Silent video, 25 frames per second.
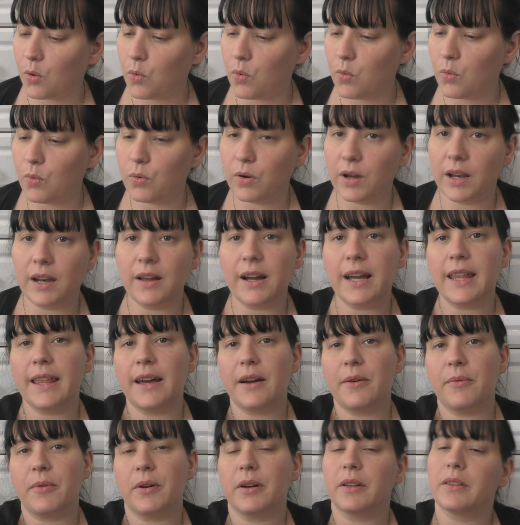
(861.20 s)
Oh, I like
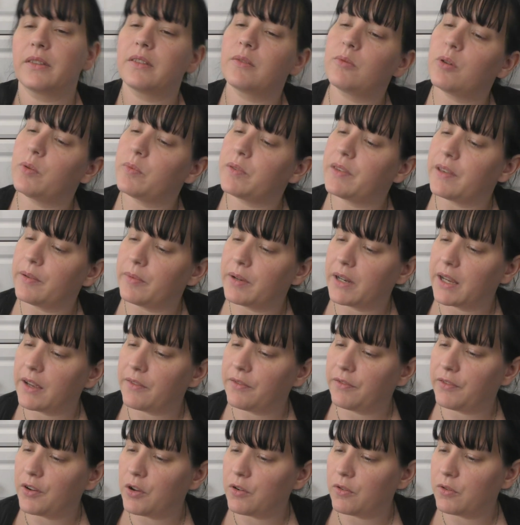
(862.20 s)
that one. What was that one? I
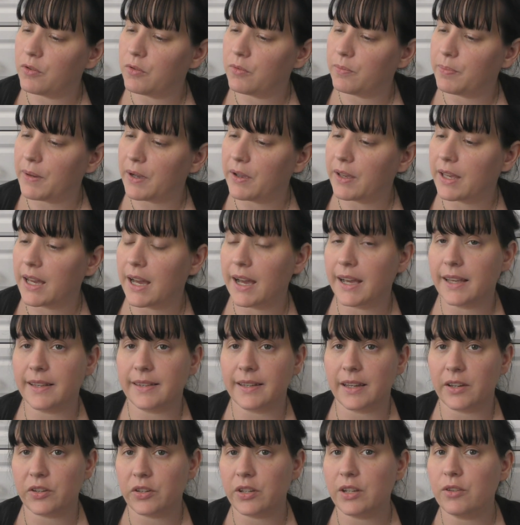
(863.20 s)
get floral bouquet.
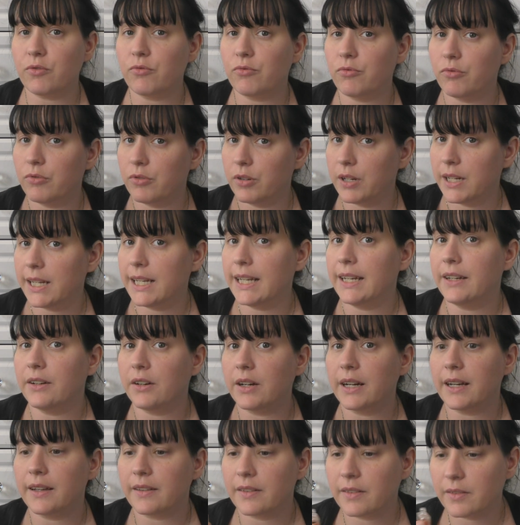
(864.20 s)
It's actually really
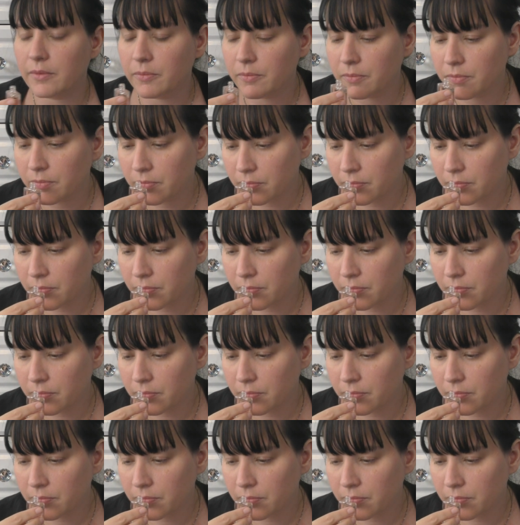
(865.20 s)
nice.